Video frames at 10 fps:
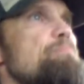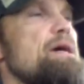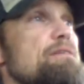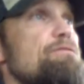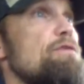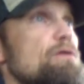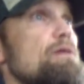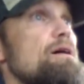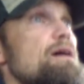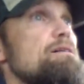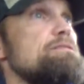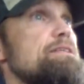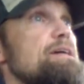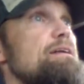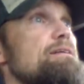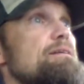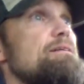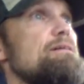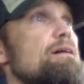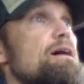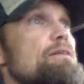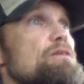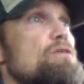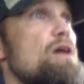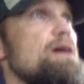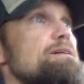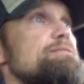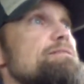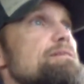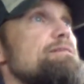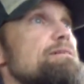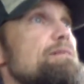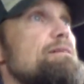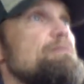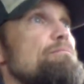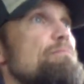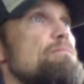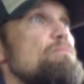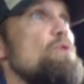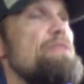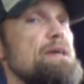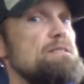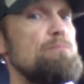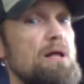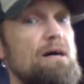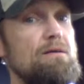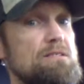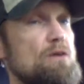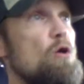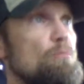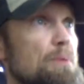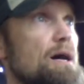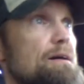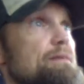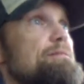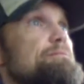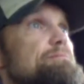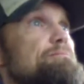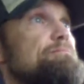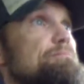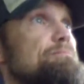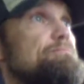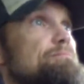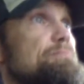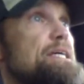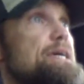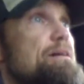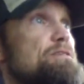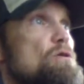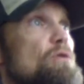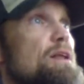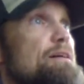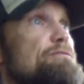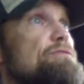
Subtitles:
for our sin on the cross with his blood, his own blood. He gave his own life,